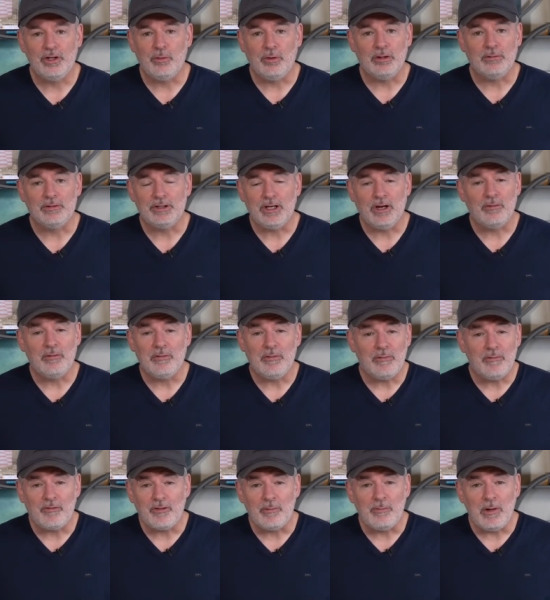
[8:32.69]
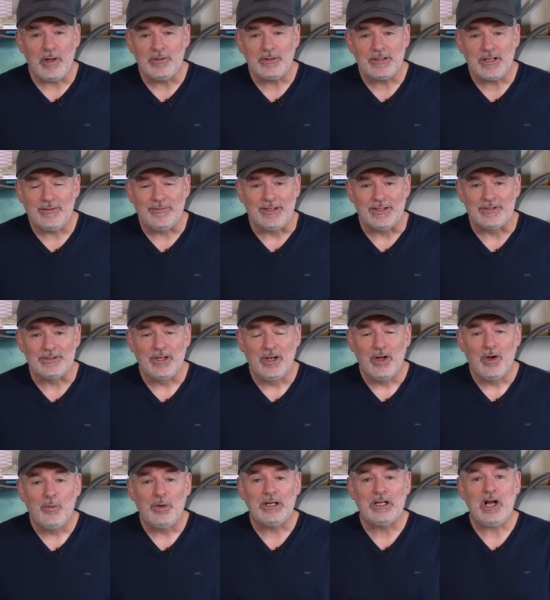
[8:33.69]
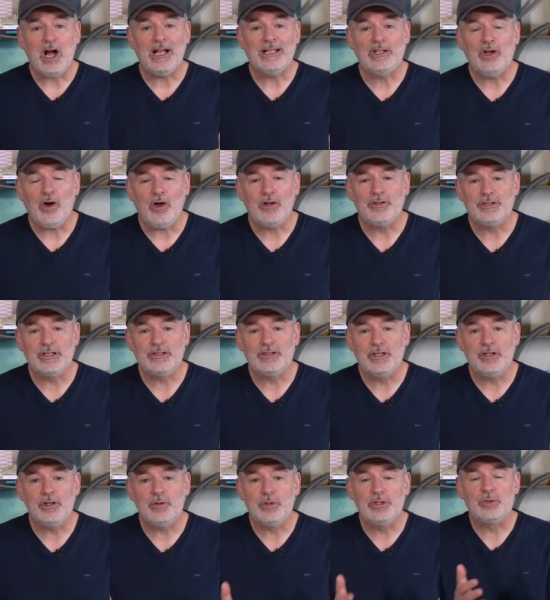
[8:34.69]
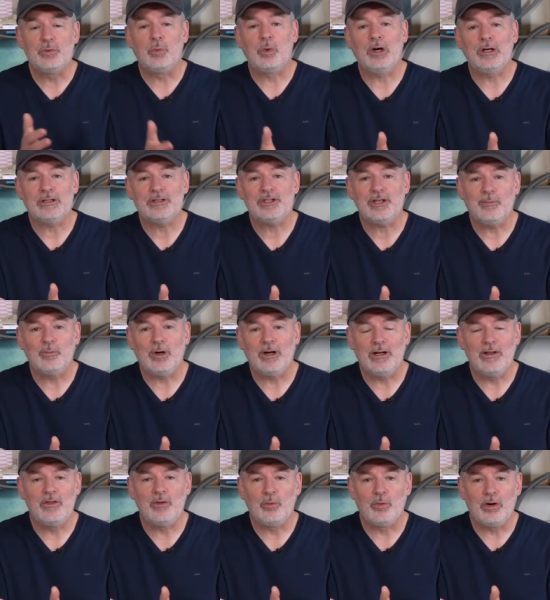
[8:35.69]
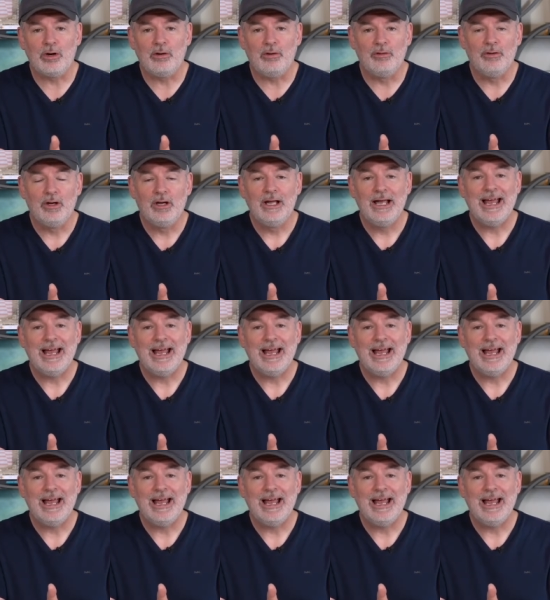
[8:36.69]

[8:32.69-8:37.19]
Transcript: Well, you know, for most of us, what God calls us to do is work somewhere in the world